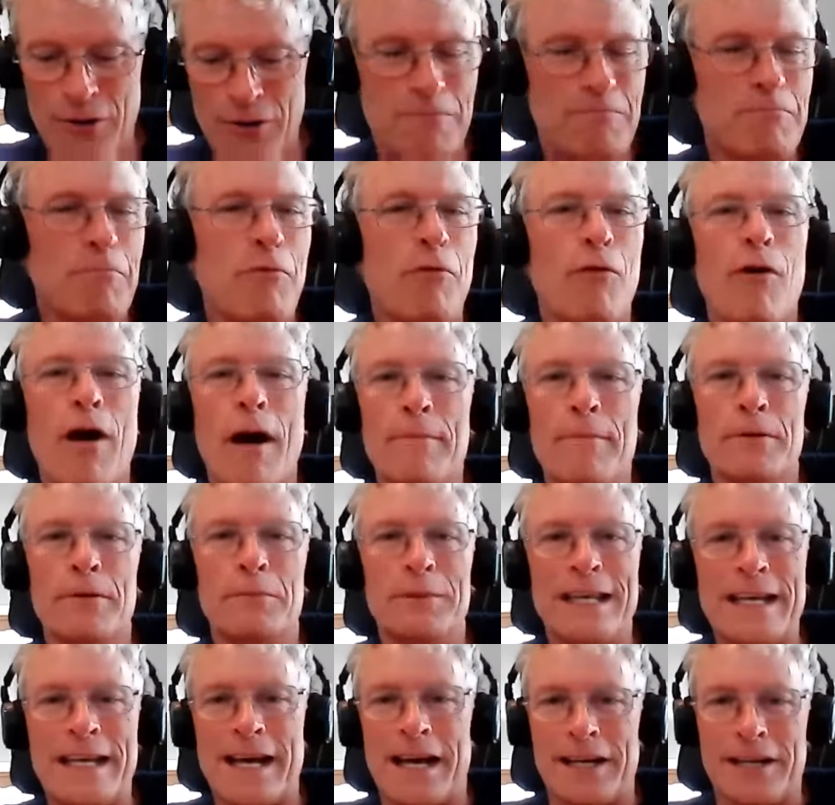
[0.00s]
who
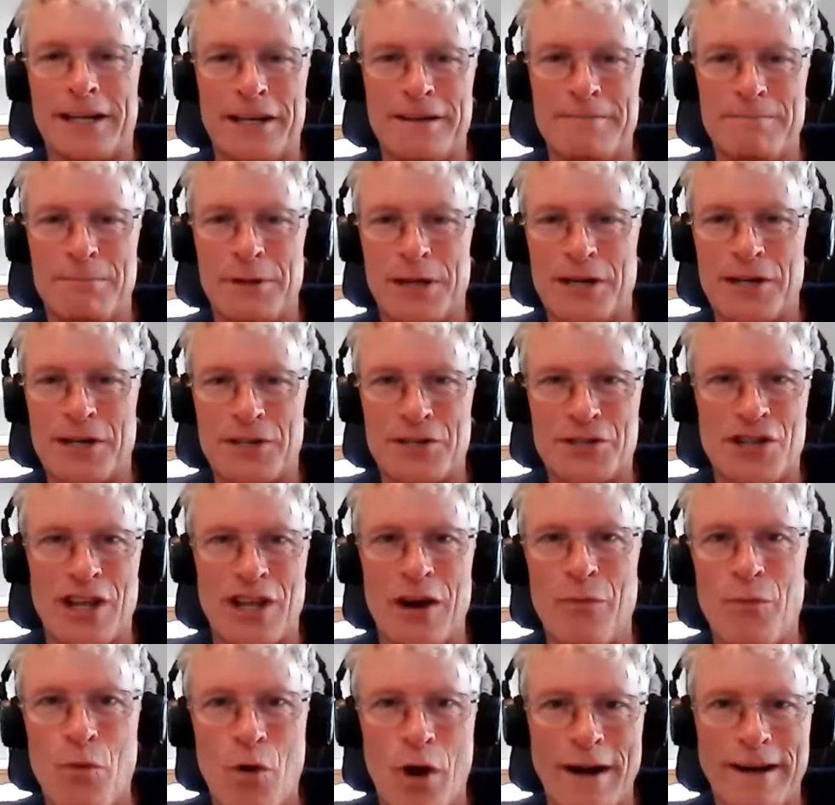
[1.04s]
probably got in because
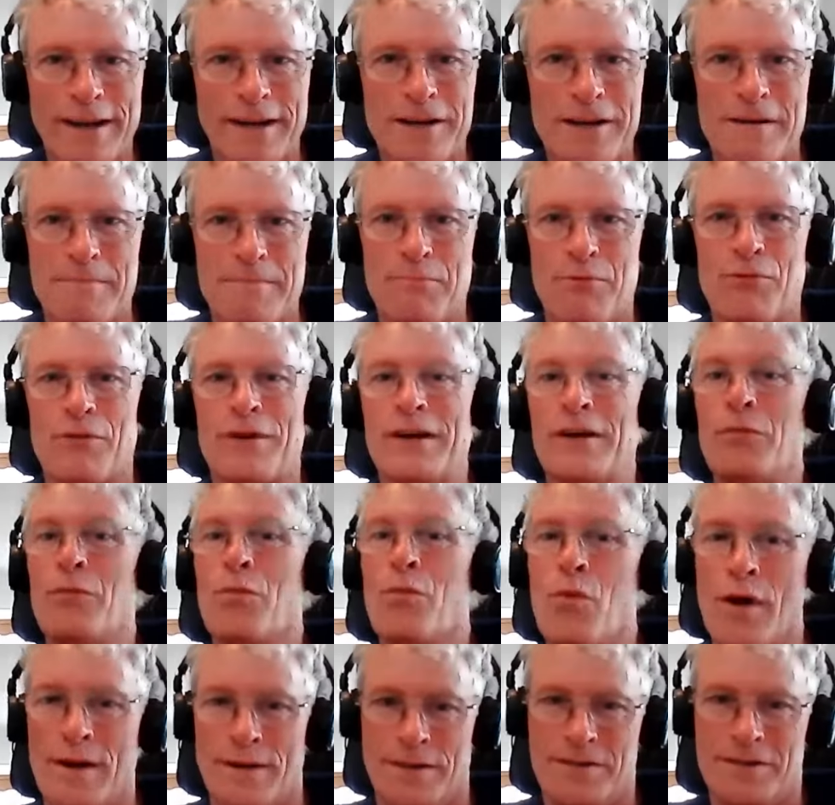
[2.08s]
they won Capri
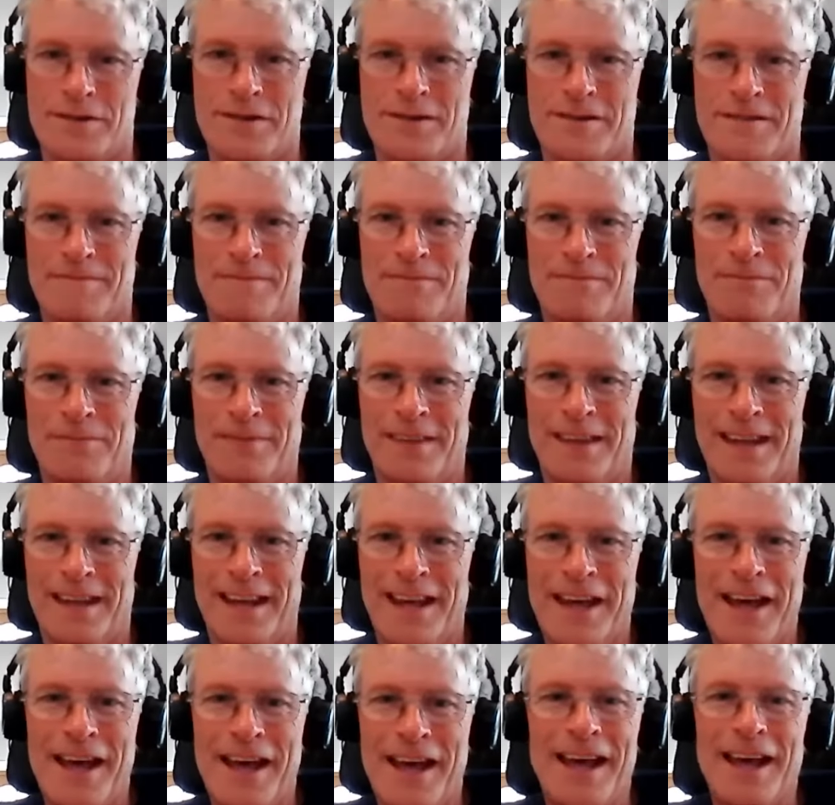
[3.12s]
once.
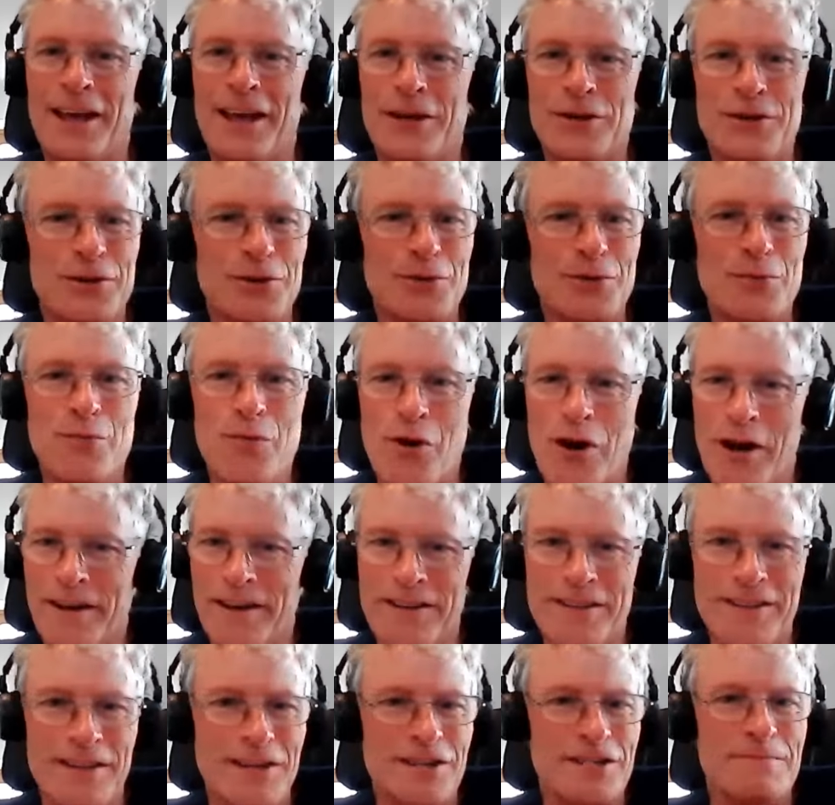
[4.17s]
You won
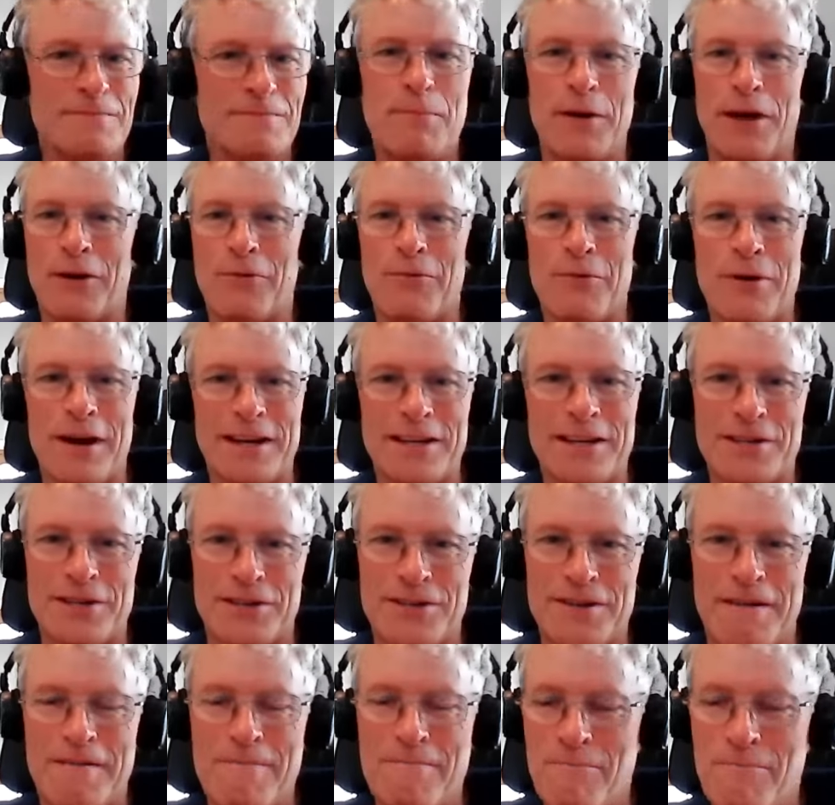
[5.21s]
these big
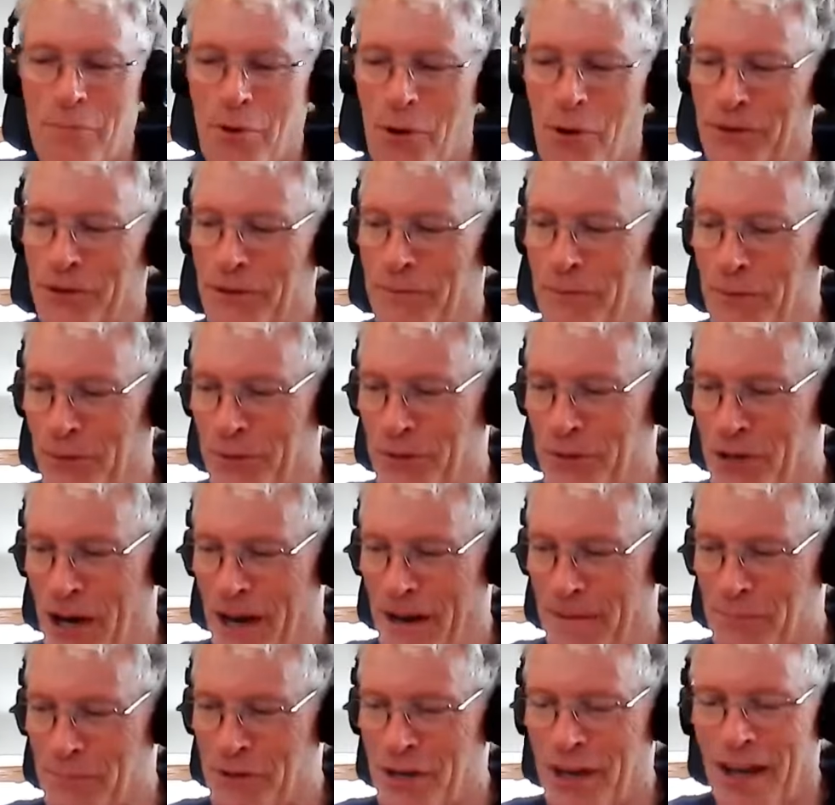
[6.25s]
races multiple
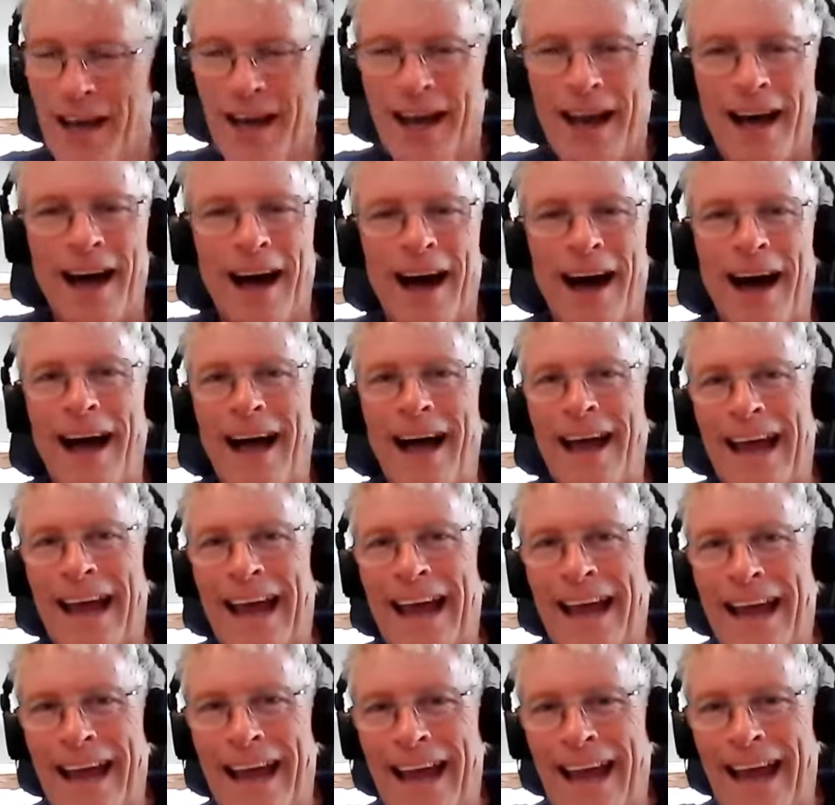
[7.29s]
times.
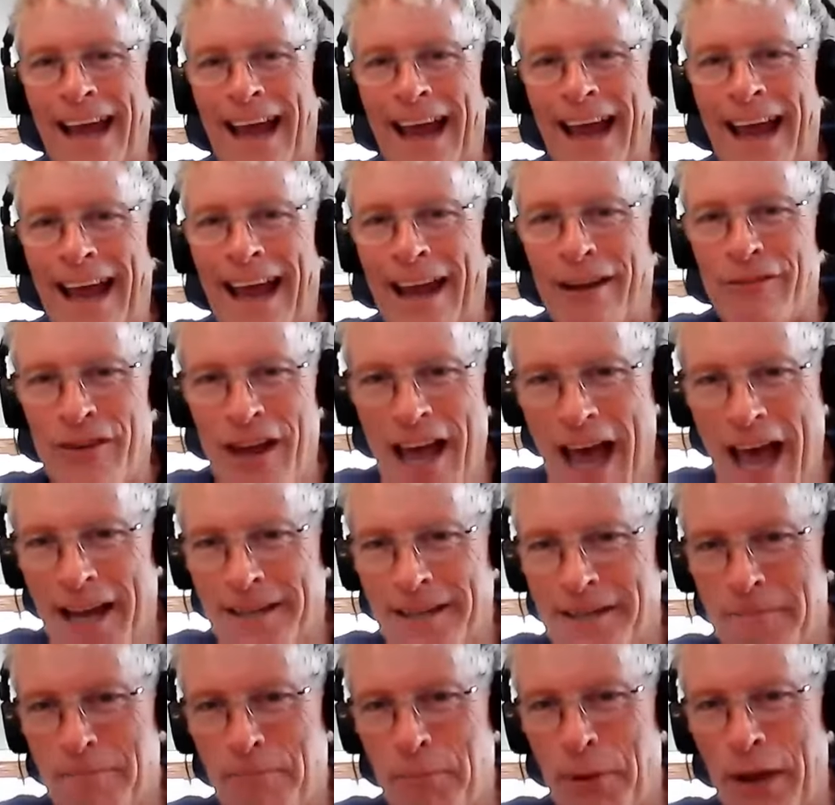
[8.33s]
If you
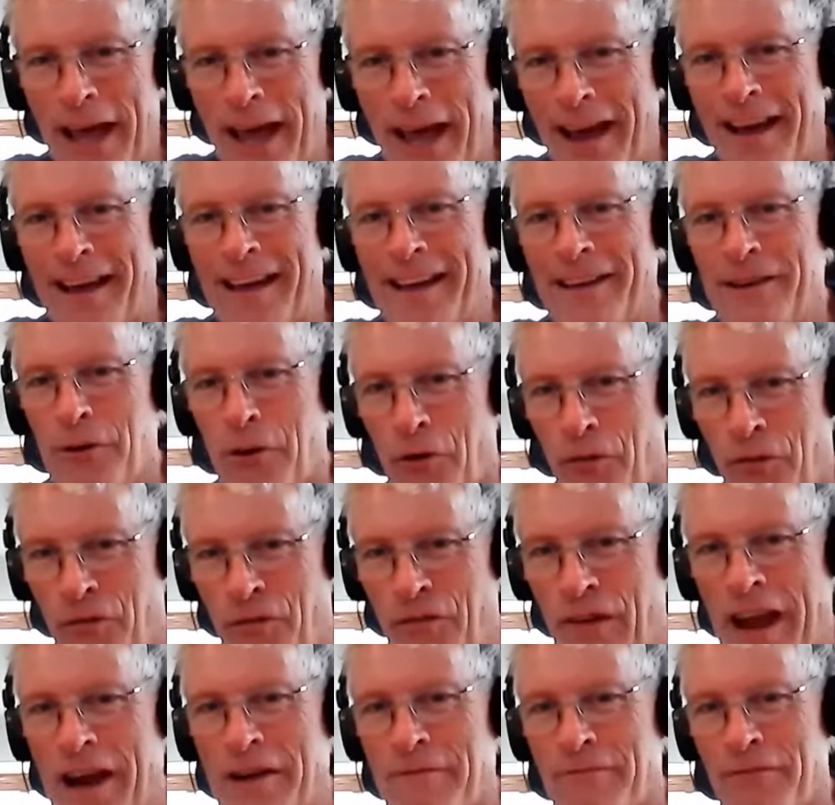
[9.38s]
had to pick your
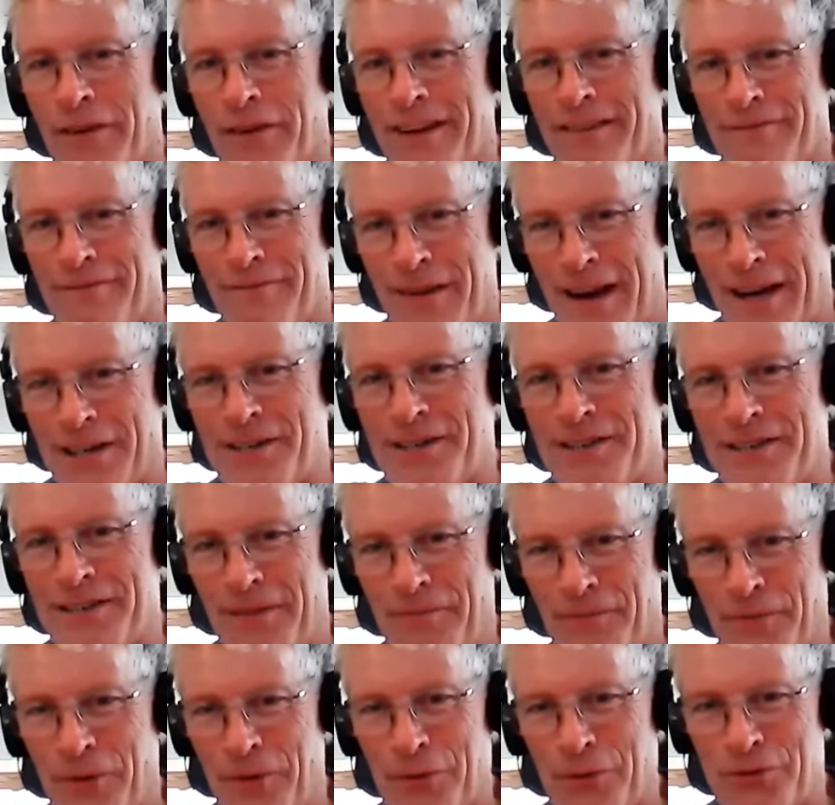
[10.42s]
favorite race
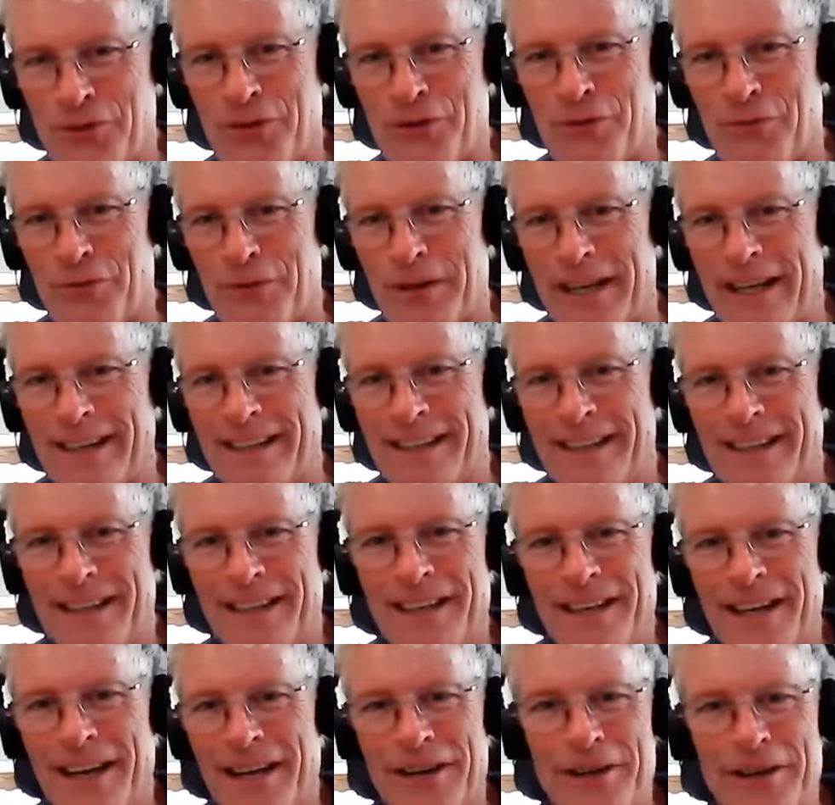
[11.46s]
of those three,
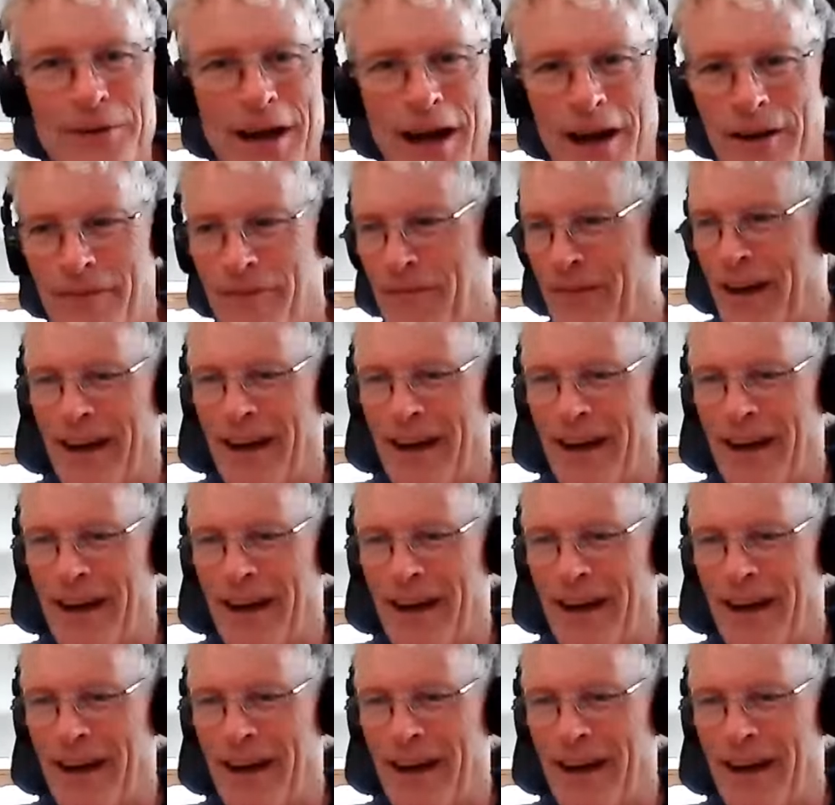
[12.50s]
you have